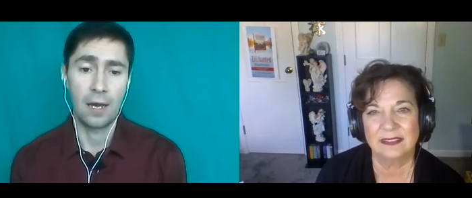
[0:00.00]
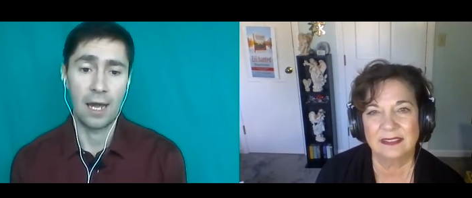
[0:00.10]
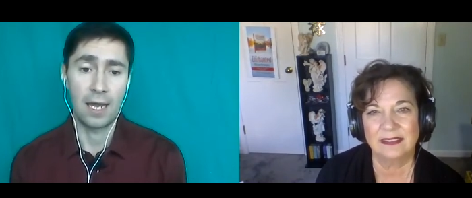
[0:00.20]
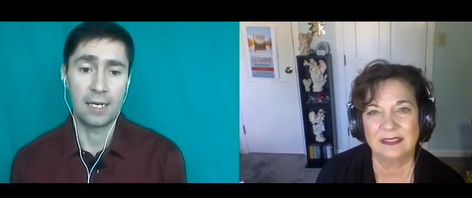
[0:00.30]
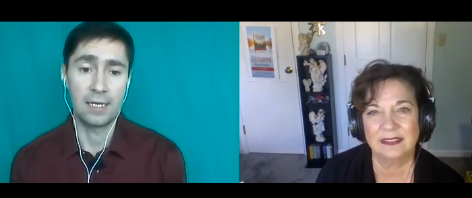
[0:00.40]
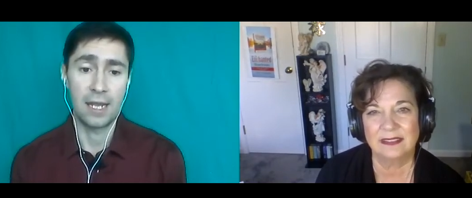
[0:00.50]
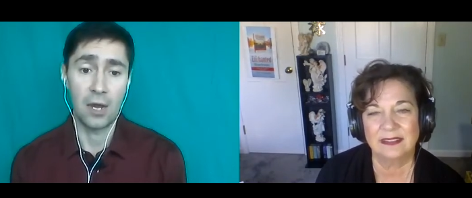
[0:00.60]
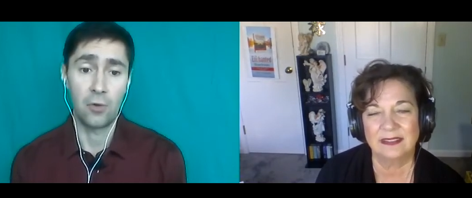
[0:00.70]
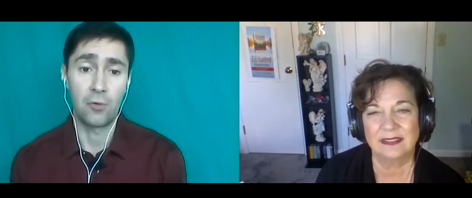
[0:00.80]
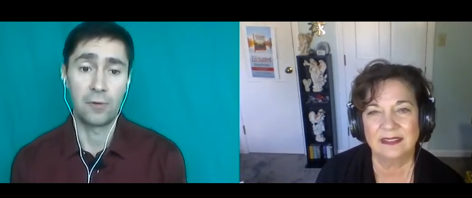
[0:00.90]
Speaker 1: I
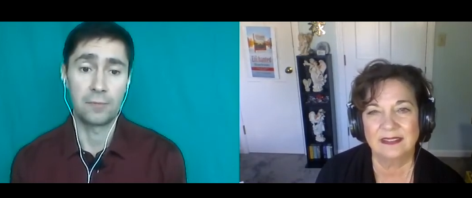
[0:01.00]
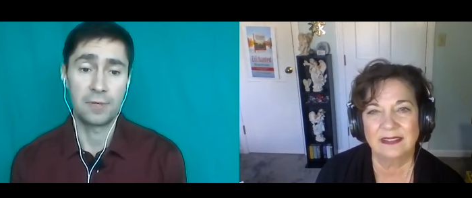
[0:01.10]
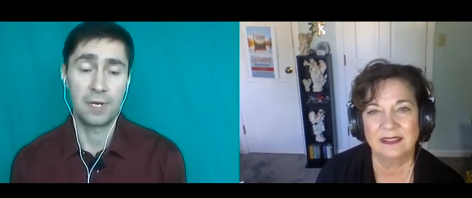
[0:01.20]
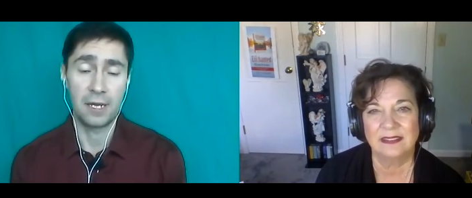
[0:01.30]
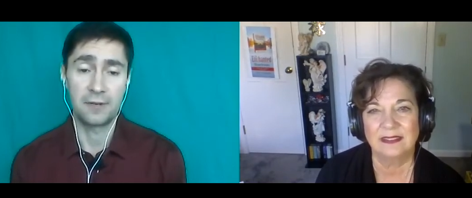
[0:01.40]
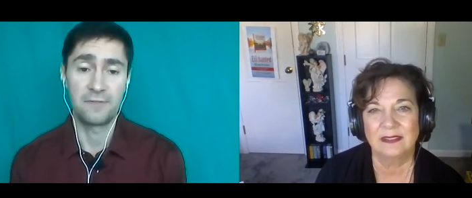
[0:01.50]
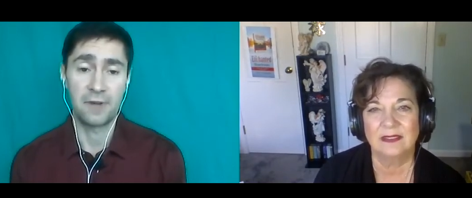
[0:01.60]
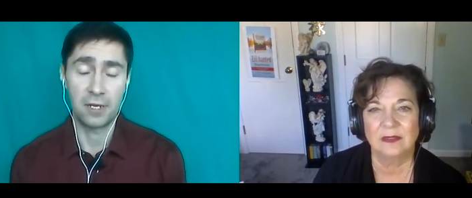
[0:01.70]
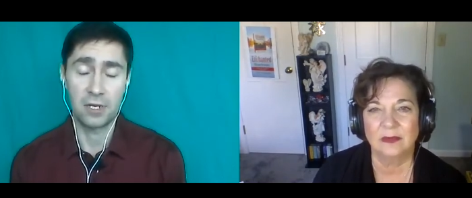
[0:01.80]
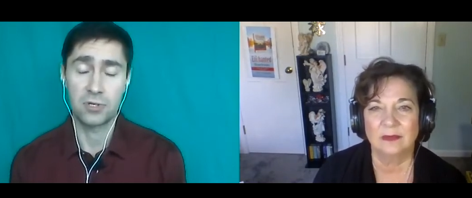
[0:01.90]
now had
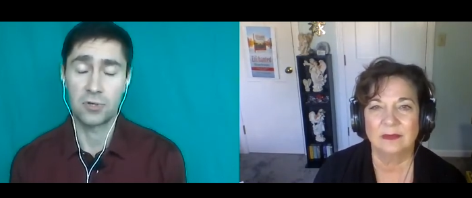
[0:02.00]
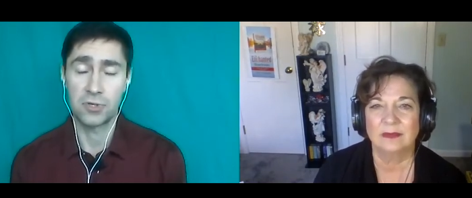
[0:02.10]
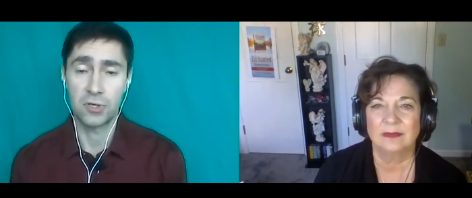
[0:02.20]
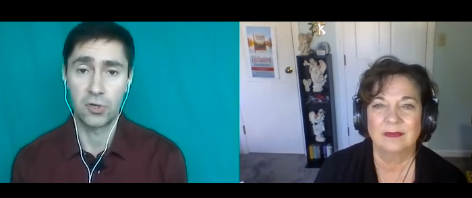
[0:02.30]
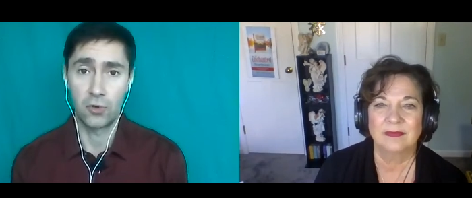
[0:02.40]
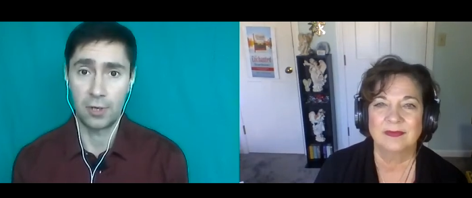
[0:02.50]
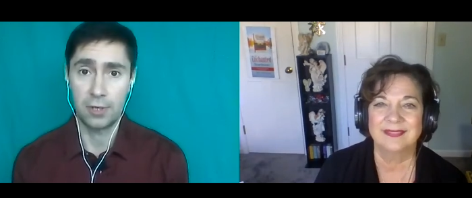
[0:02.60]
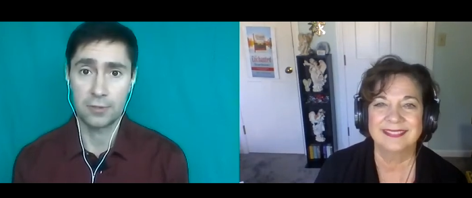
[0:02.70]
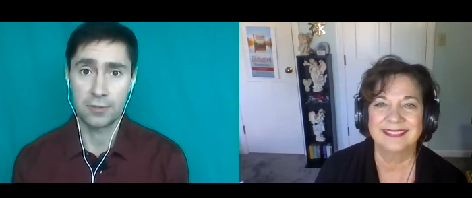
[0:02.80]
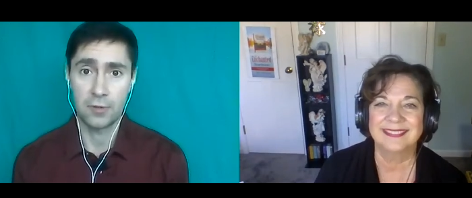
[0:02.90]
financial security
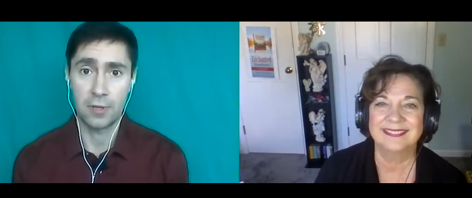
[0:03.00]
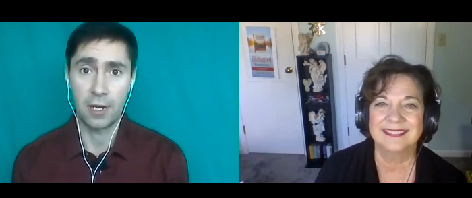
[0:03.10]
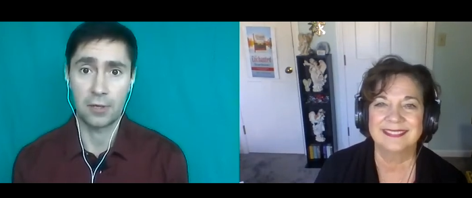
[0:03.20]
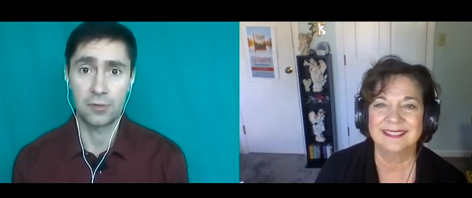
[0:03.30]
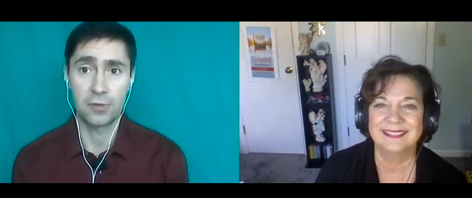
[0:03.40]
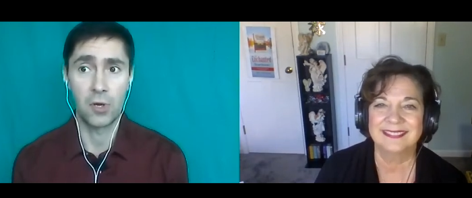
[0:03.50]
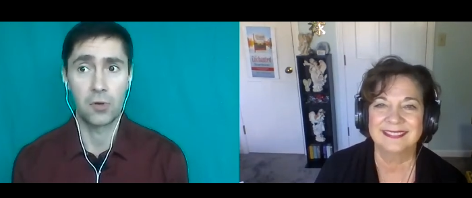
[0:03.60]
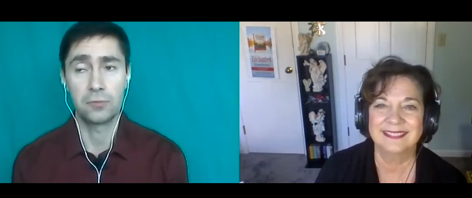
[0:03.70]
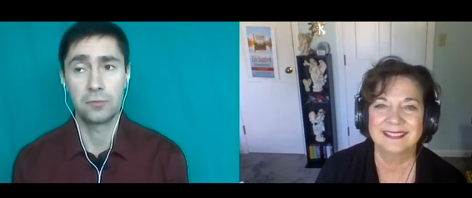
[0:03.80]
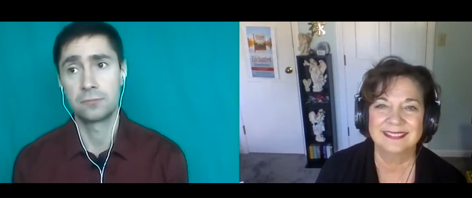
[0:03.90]
so that I could
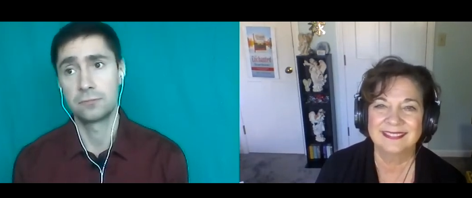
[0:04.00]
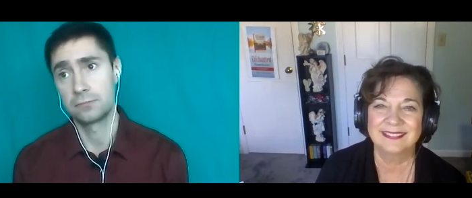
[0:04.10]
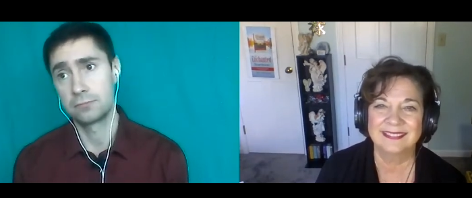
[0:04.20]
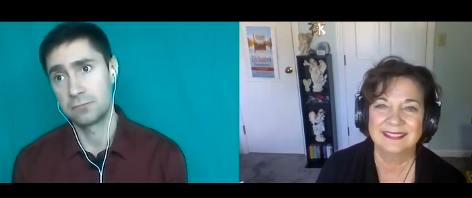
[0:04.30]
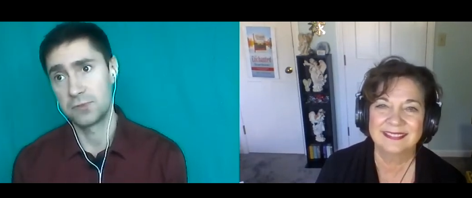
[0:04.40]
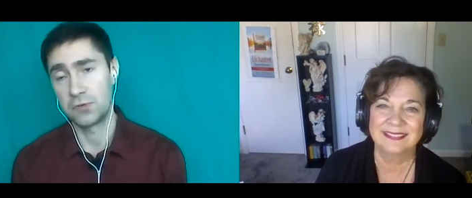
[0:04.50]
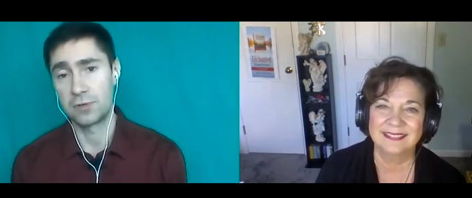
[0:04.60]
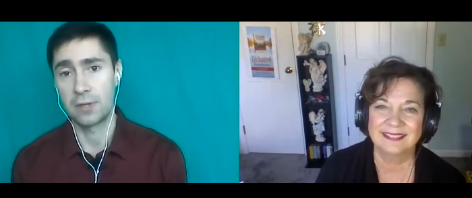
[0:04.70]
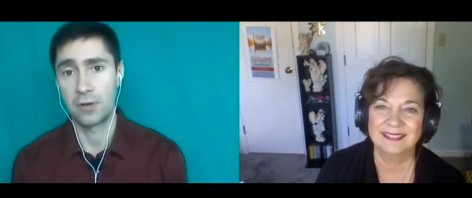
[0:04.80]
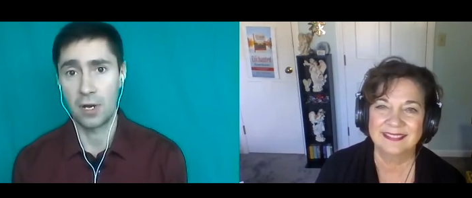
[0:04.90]
go to
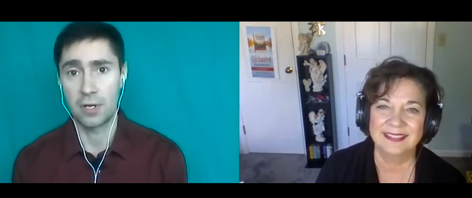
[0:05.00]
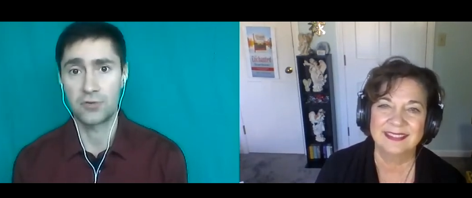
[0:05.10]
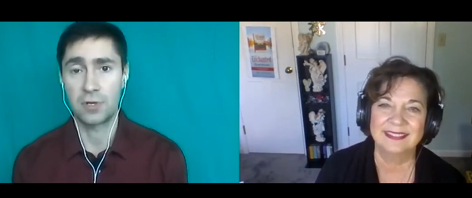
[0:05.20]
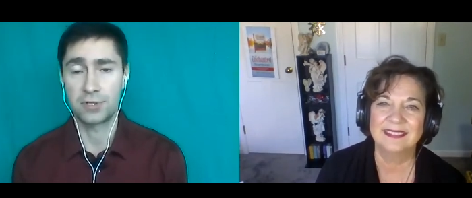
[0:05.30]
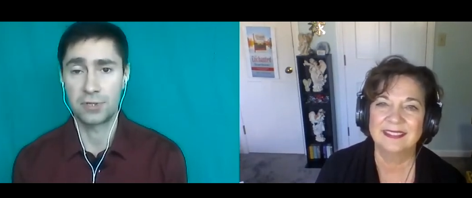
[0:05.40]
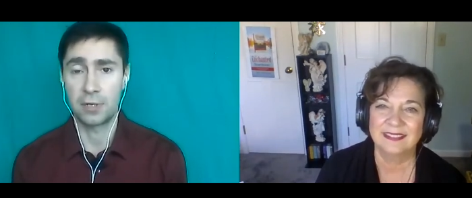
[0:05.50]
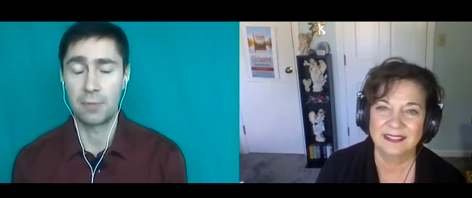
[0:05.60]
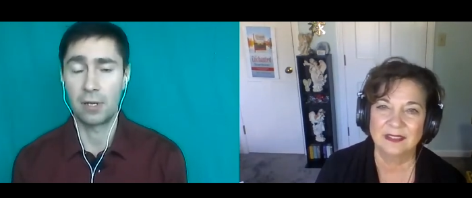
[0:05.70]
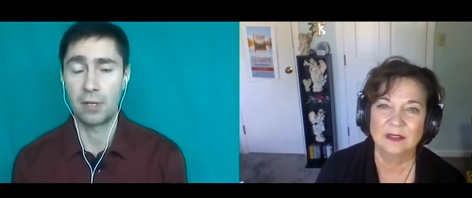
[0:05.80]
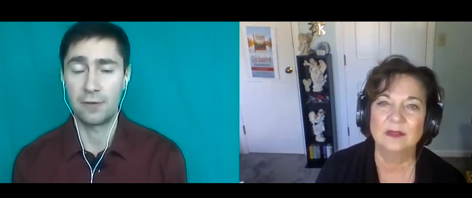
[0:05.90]
another country and start my
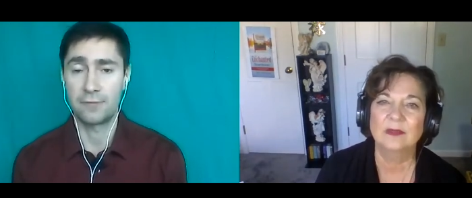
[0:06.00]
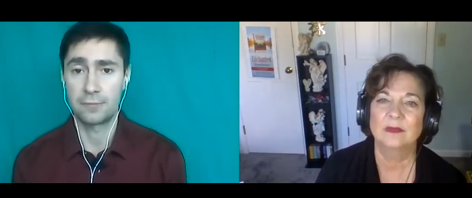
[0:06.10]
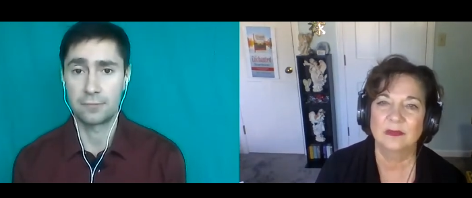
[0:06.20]
life